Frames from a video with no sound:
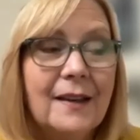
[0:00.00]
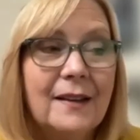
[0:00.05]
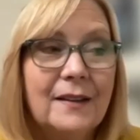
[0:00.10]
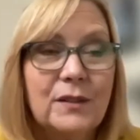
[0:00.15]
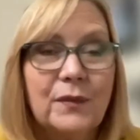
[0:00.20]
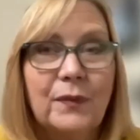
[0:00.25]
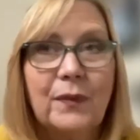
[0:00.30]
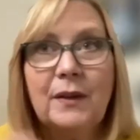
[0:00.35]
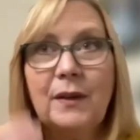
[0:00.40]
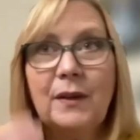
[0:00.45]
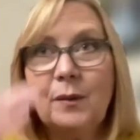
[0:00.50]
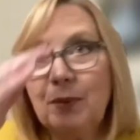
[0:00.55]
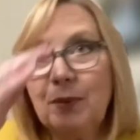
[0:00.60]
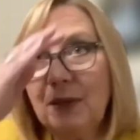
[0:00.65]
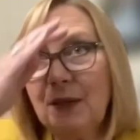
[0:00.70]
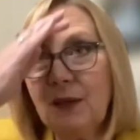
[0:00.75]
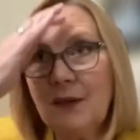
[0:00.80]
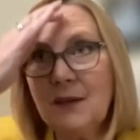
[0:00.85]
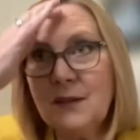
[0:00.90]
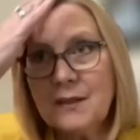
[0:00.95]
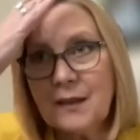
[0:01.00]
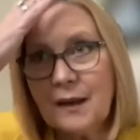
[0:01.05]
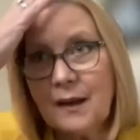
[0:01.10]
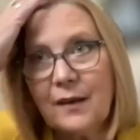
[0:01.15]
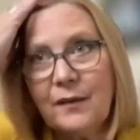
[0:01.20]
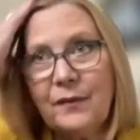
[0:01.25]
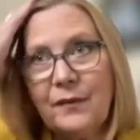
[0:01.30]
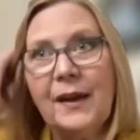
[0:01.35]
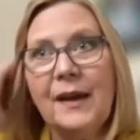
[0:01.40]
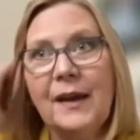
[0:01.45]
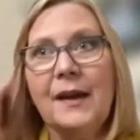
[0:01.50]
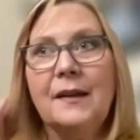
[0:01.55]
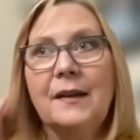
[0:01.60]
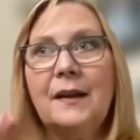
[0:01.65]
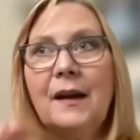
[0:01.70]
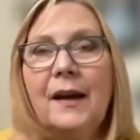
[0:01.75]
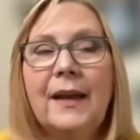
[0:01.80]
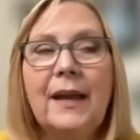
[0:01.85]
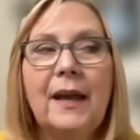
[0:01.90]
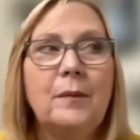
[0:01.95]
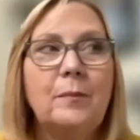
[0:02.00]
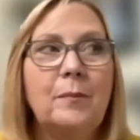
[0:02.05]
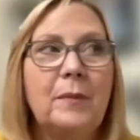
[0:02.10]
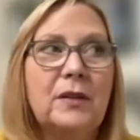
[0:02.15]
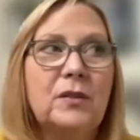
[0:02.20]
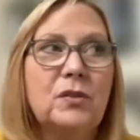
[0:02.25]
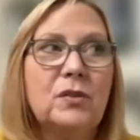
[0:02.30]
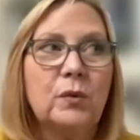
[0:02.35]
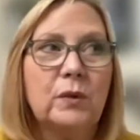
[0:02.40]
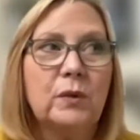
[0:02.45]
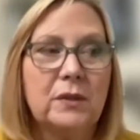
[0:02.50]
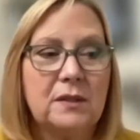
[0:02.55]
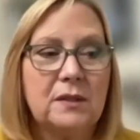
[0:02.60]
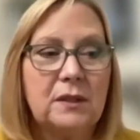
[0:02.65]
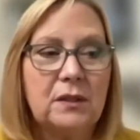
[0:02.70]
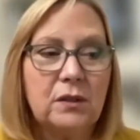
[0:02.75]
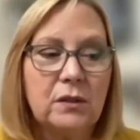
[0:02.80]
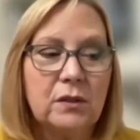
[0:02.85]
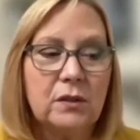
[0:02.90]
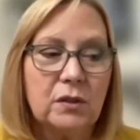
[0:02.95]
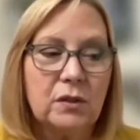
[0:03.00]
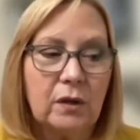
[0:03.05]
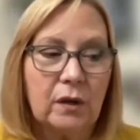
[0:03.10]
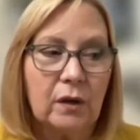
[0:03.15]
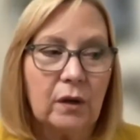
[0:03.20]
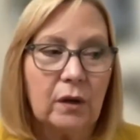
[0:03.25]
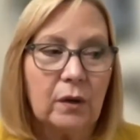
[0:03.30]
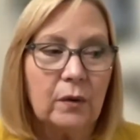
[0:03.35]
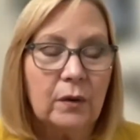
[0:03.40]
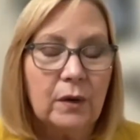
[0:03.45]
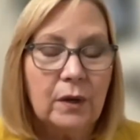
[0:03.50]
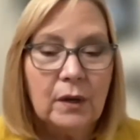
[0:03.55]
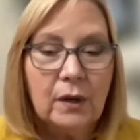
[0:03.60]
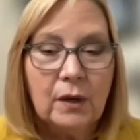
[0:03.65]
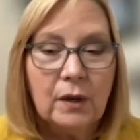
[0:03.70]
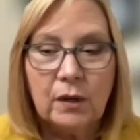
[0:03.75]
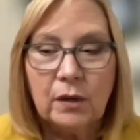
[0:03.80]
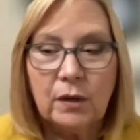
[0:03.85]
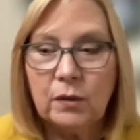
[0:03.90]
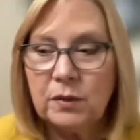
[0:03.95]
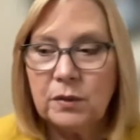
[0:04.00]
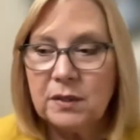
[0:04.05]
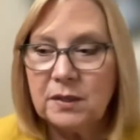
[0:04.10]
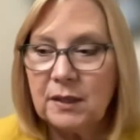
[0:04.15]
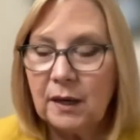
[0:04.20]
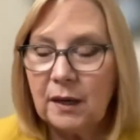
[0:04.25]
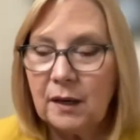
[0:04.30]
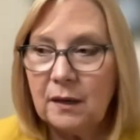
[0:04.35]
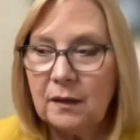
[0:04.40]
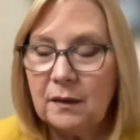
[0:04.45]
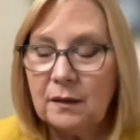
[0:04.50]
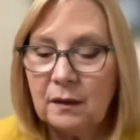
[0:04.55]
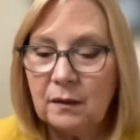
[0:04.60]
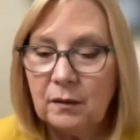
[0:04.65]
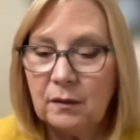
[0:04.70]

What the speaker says: it's funny because I had mentors years ago who said,